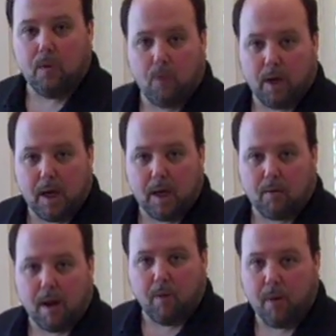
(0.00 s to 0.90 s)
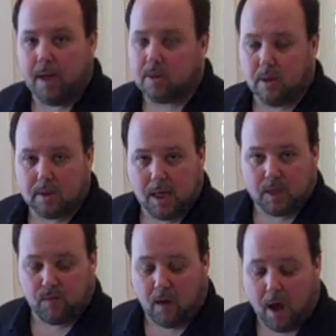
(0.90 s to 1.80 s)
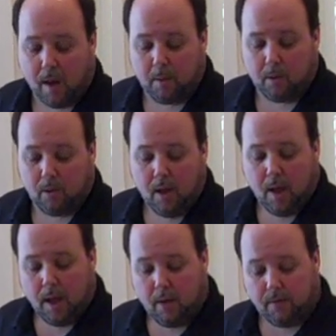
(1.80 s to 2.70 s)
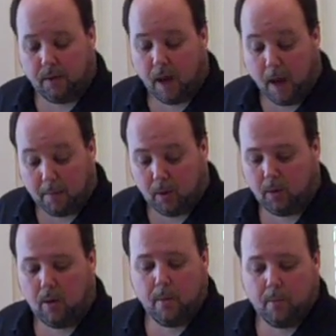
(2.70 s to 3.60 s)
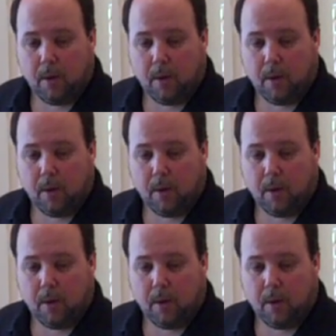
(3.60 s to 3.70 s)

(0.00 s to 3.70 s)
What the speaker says: you want to eat it right away, it's going to taste phenomenal.